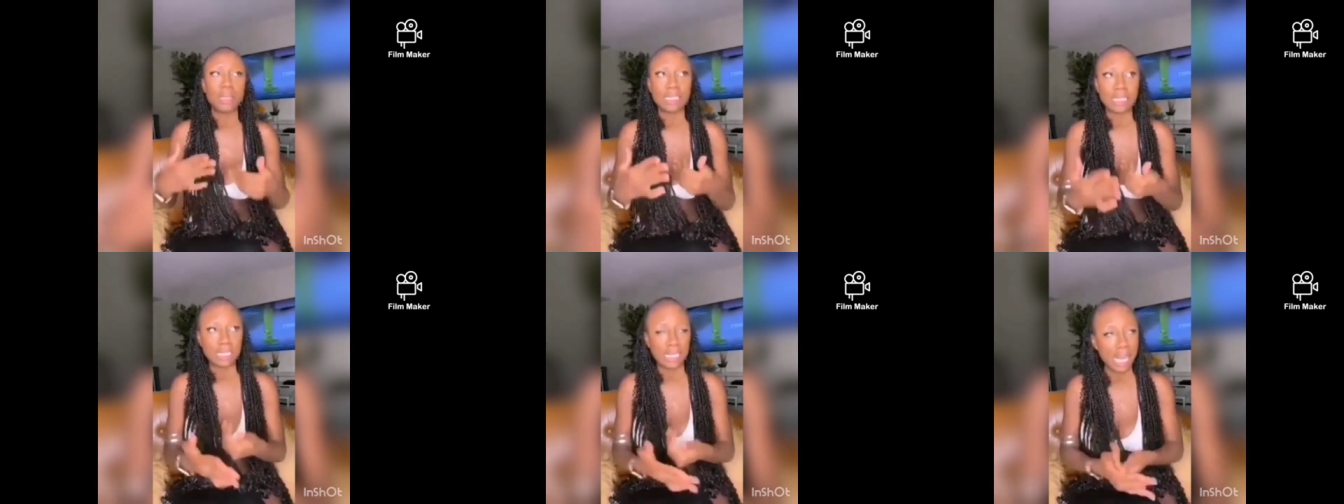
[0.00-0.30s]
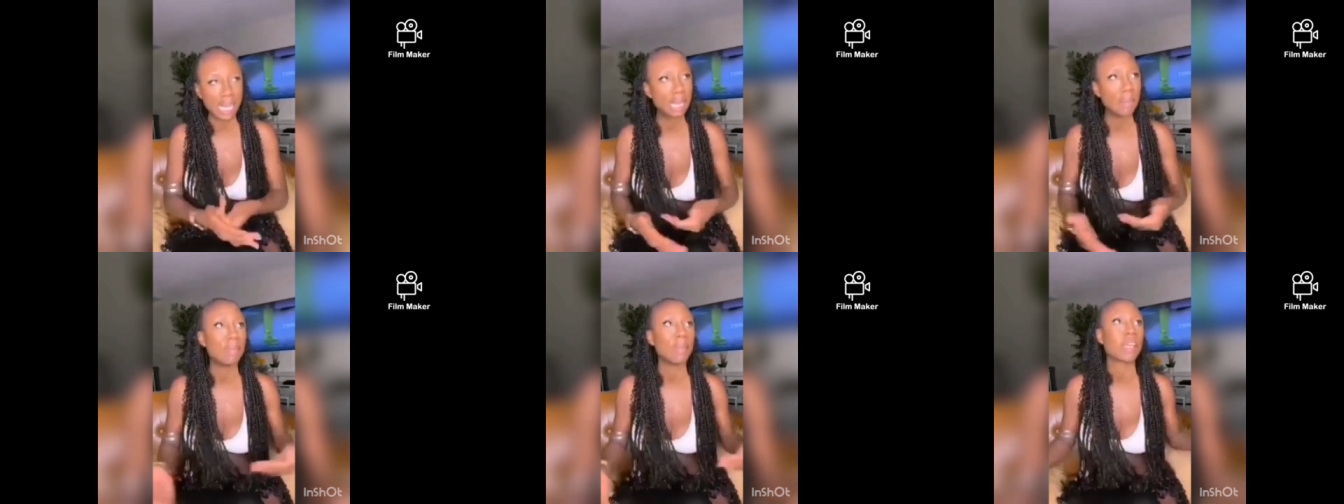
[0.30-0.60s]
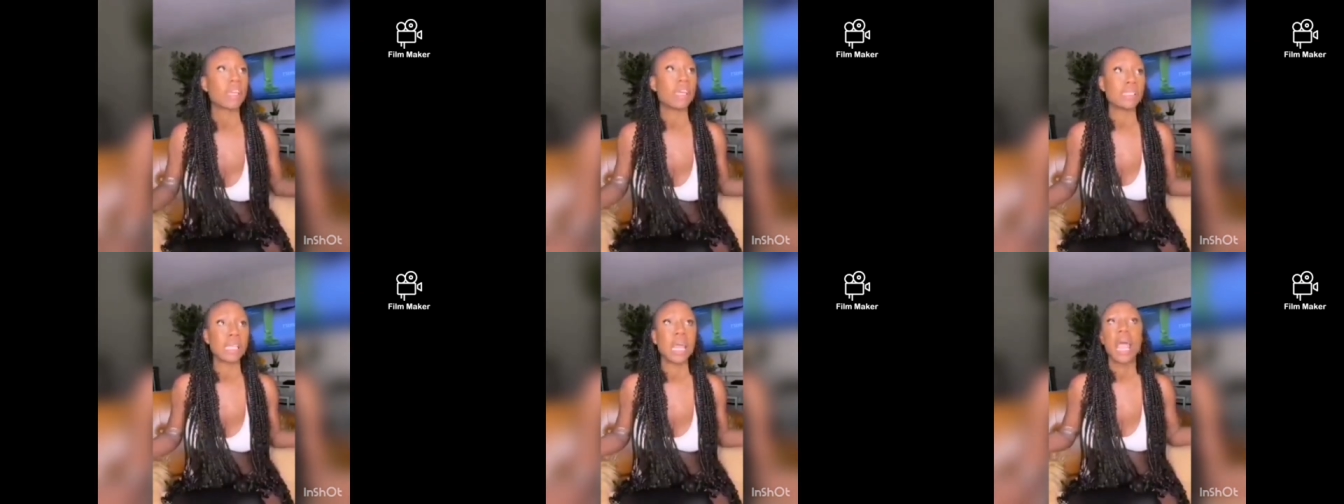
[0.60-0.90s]
being silent
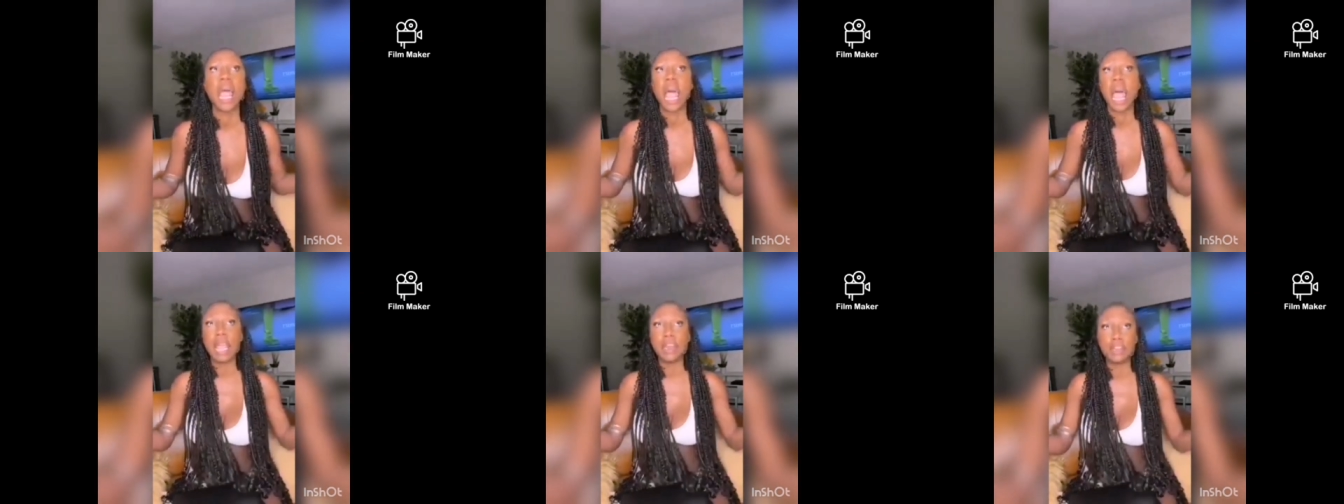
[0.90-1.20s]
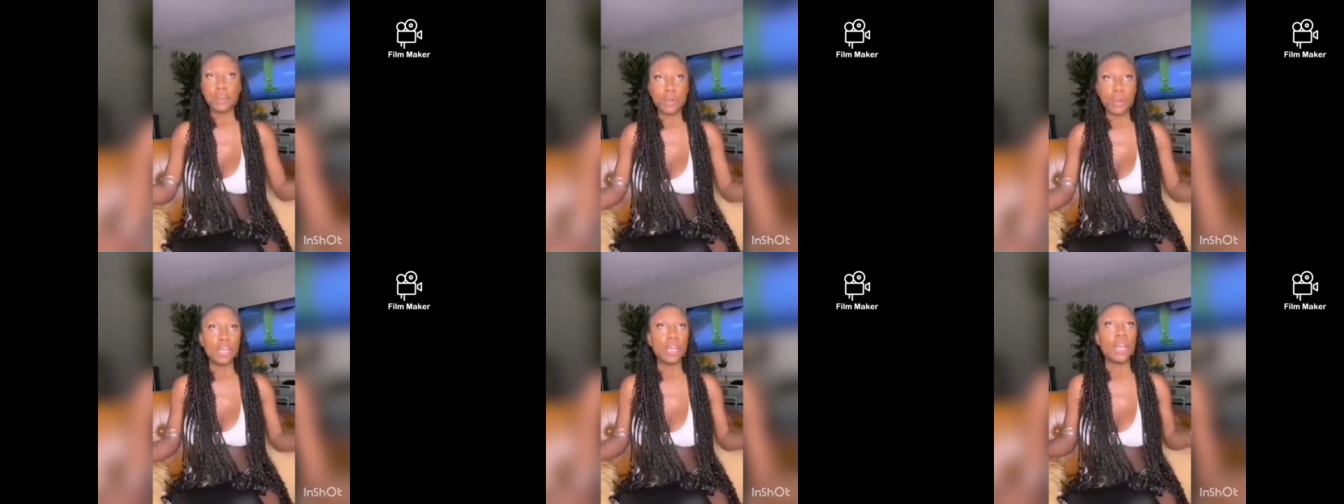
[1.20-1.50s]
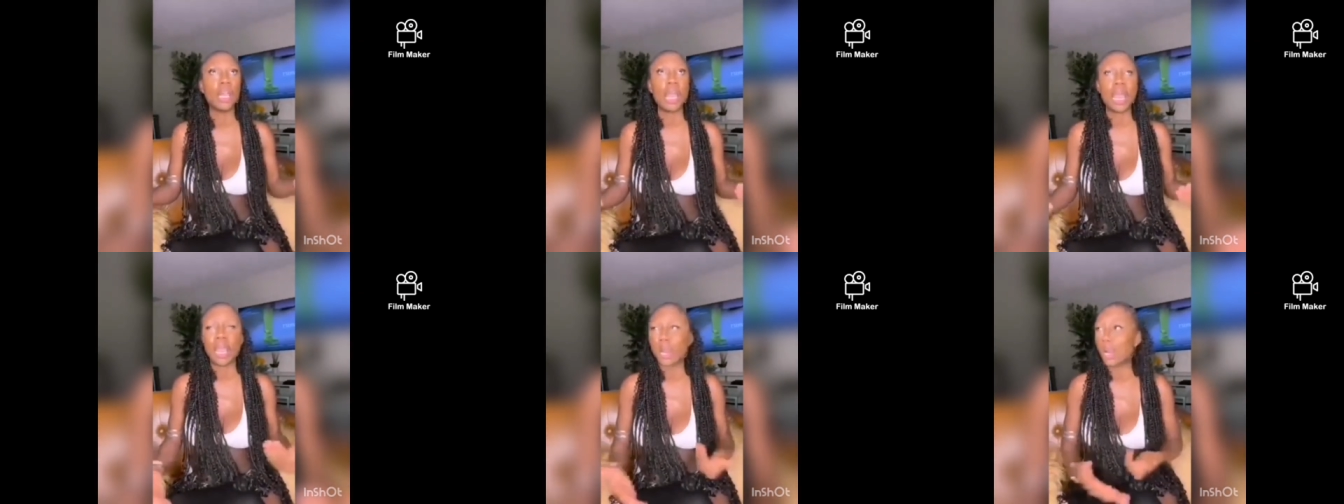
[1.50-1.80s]
because I don't want
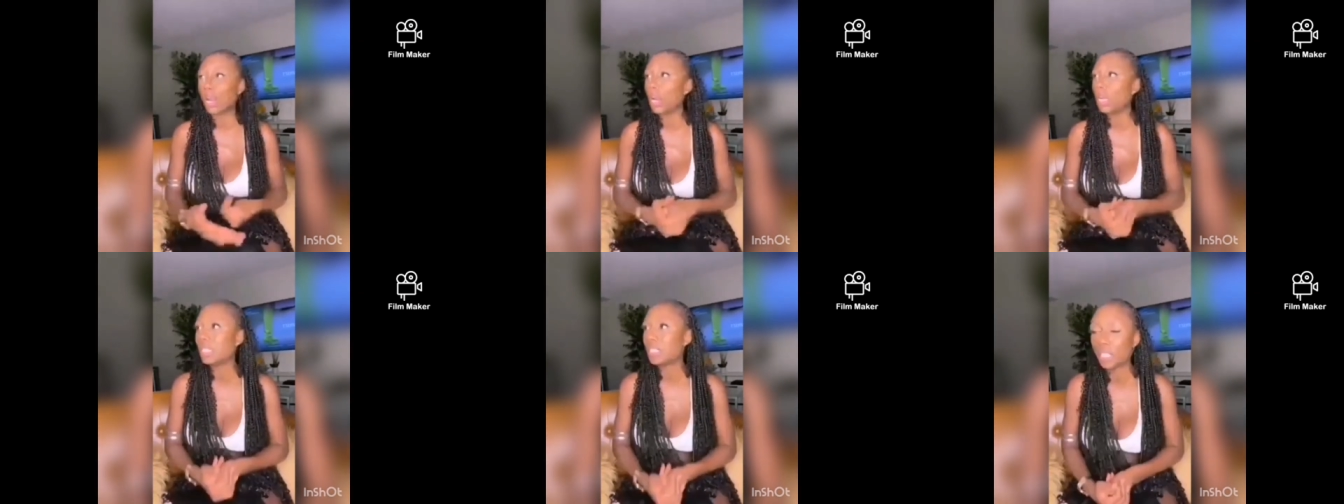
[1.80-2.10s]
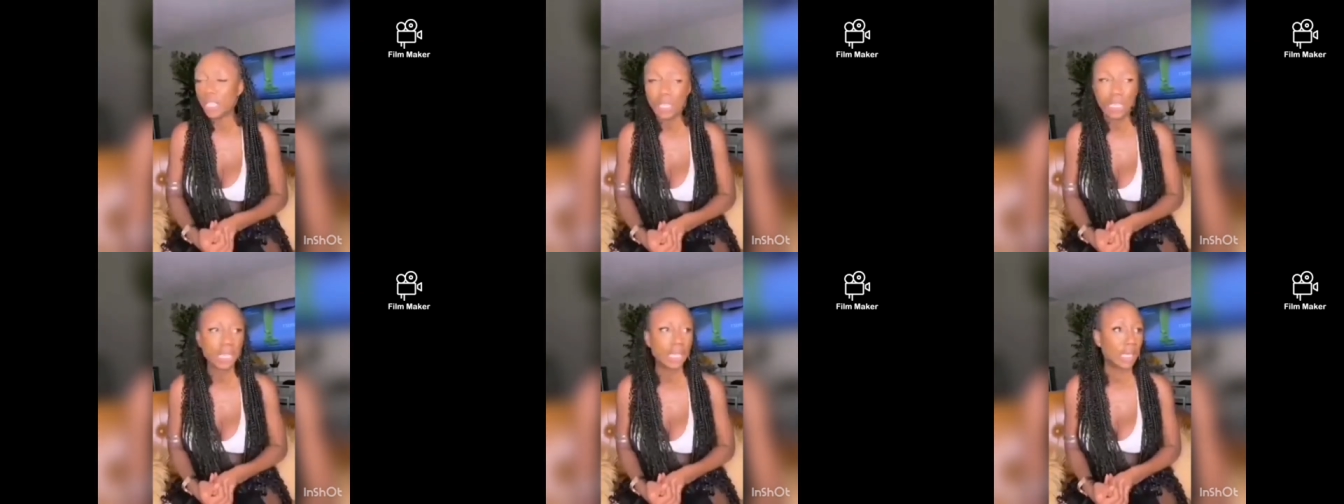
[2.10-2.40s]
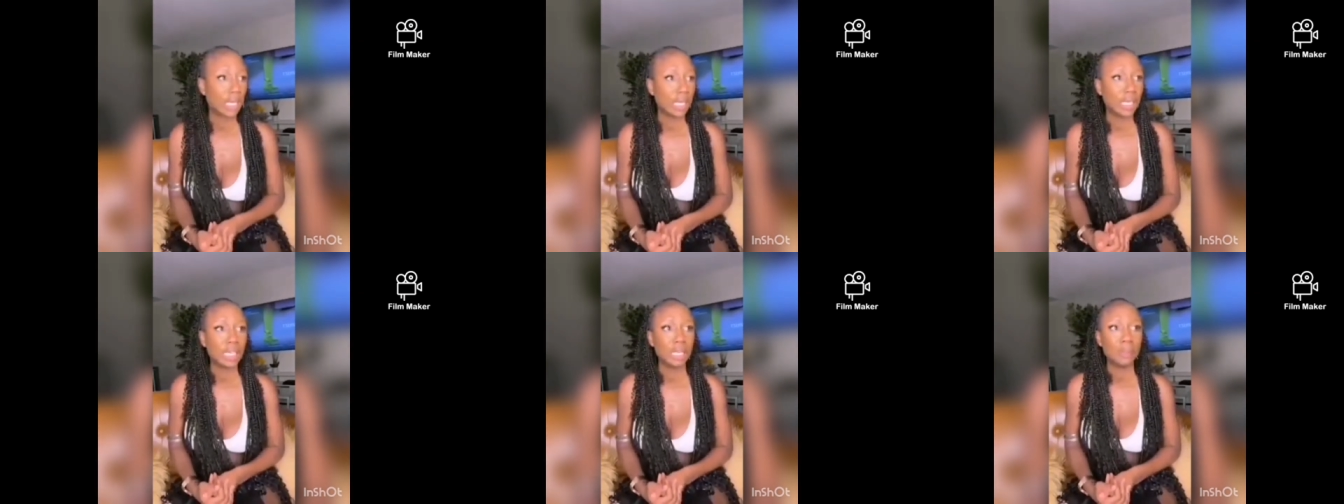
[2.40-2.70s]
to air a dirty
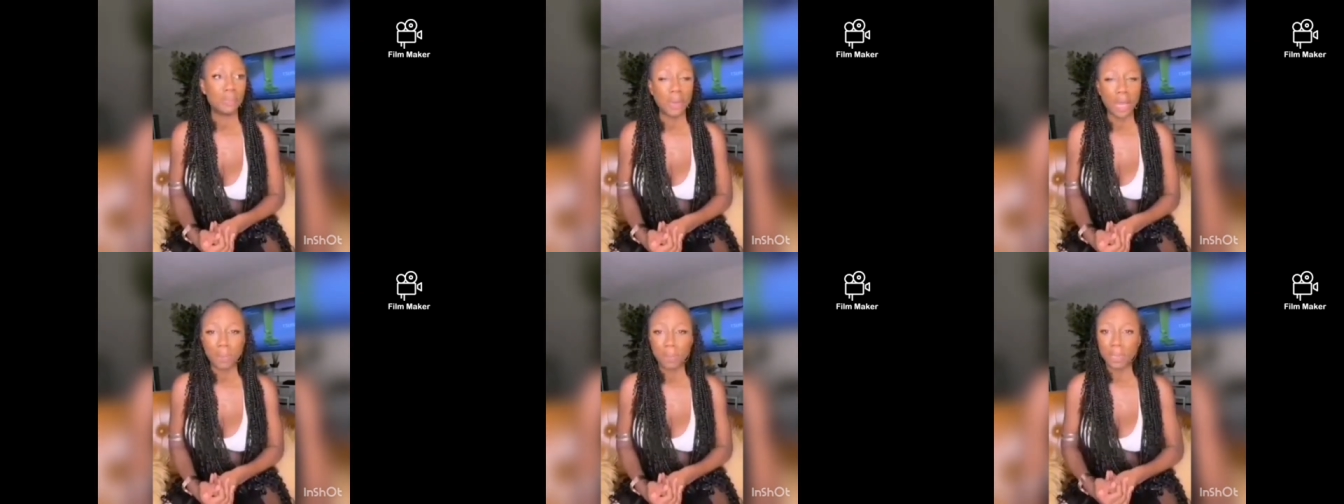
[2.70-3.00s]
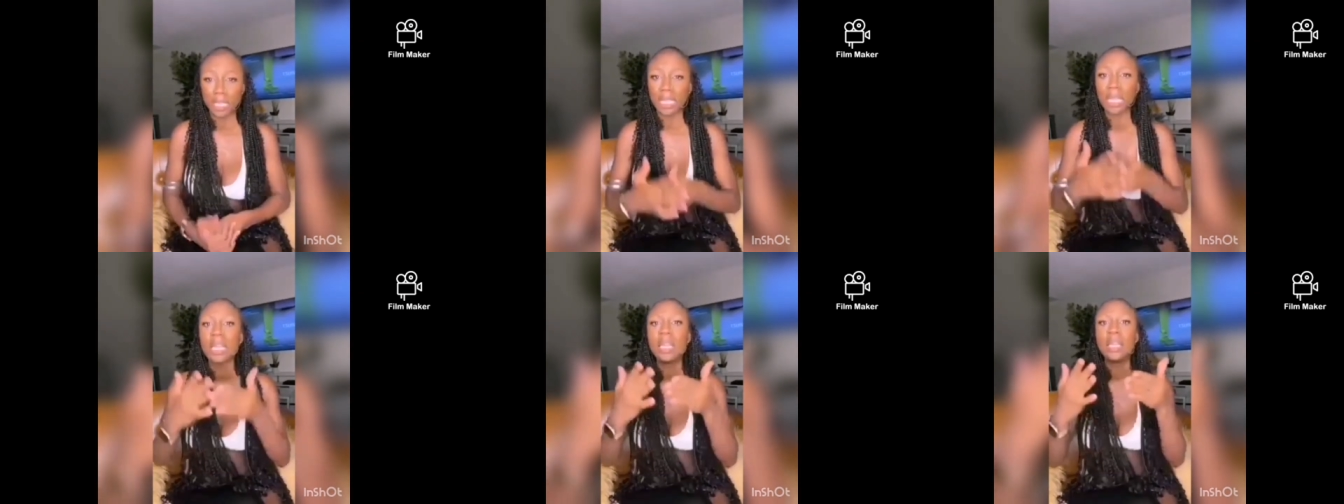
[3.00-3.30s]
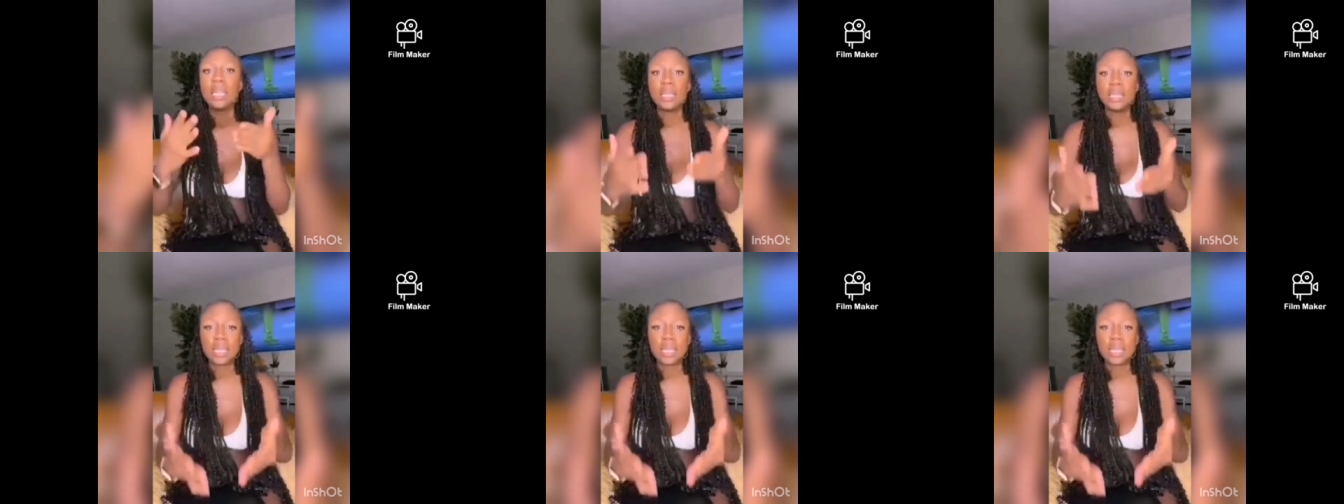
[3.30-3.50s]
linen in public.